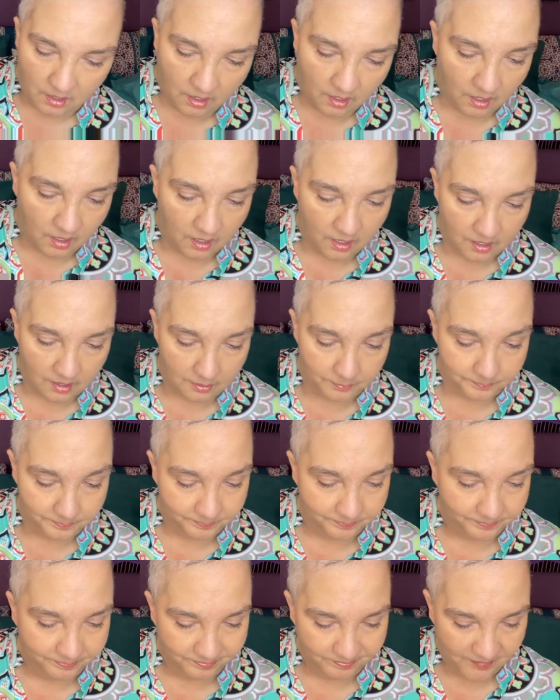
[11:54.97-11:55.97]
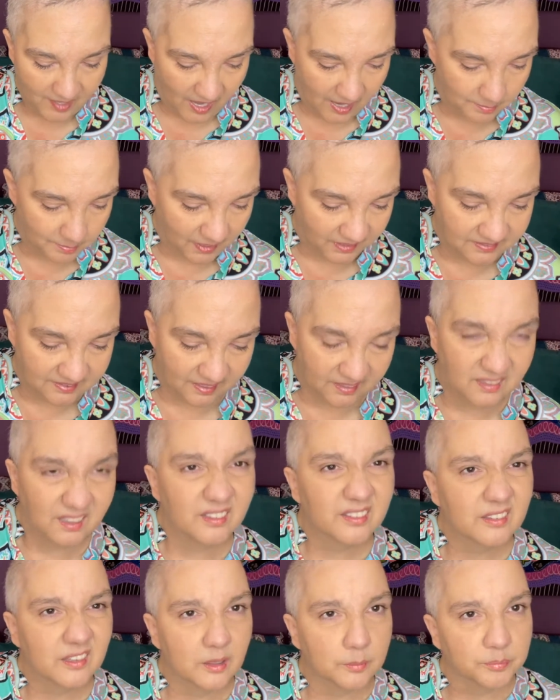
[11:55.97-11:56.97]
I might take these
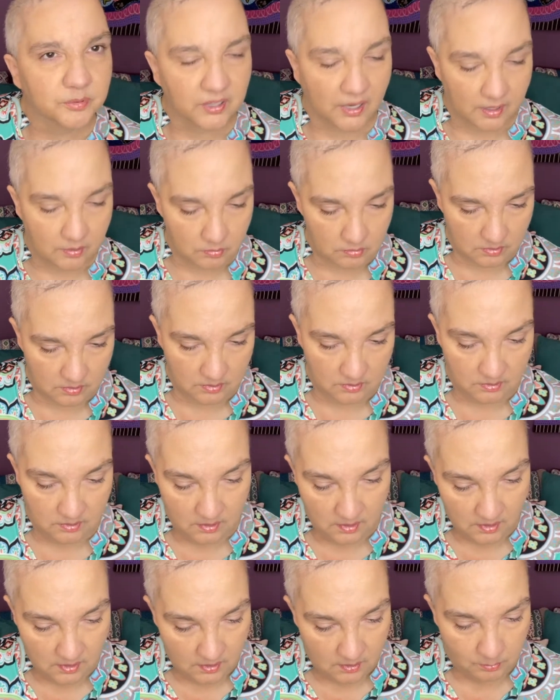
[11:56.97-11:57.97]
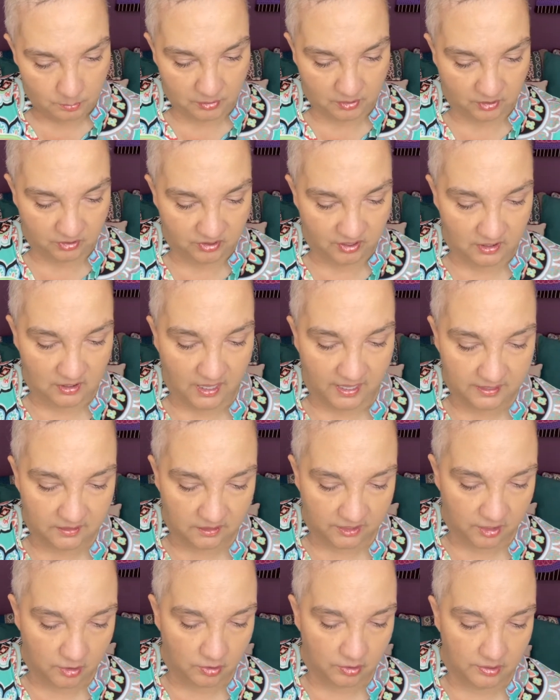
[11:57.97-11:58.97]
clips out because the
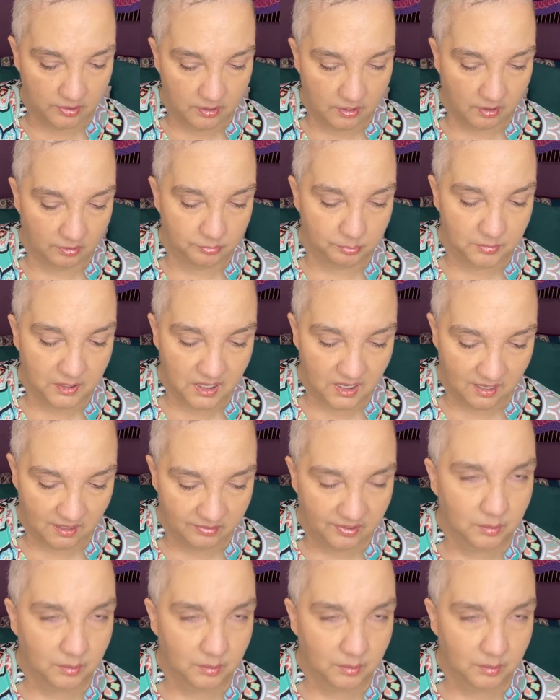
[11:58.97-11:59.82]
likelihood of me having